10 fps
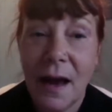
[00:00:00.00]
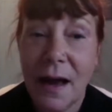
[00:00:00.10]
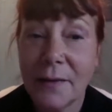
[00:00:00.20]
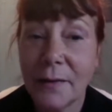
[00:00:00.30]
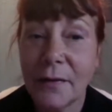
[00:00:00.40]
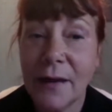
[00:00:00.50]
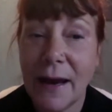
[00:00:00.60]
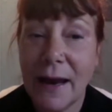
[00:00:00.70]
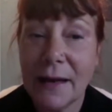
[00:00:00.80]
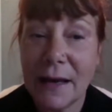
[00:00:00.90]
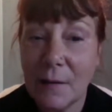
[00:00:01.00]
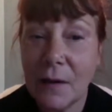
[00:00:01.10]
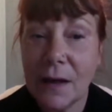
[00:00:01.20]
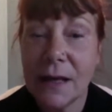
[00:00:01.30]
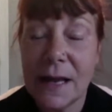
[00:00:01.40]
understand if
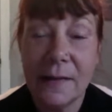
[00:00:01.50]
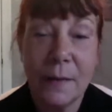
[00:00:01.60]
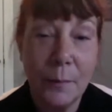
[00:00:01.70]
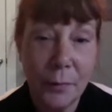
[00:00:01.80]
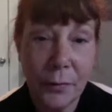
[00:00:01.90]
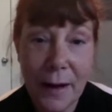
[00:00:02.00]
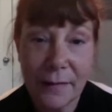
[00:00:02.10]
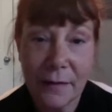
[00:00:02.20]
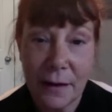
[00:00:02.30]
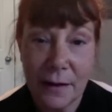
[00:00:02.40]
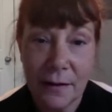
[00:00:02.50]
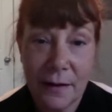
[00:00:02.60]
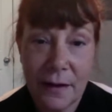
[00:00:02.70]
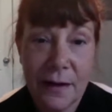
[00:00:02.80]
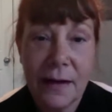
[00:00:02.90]
it can hit the president,
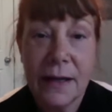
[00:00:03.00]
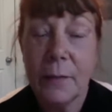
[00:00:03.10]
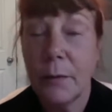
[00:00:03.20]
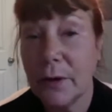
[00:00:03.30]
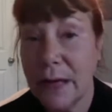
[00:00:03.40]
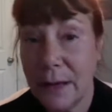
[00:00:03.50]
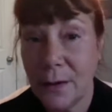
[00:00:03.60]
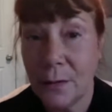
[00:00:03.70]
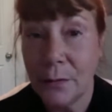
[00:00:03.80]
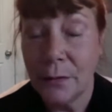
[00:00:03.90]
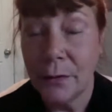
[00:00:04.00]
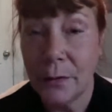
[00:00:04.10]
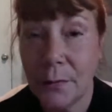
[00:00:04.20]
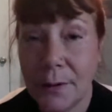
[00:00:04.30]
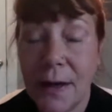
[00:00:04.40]
it will hit you too.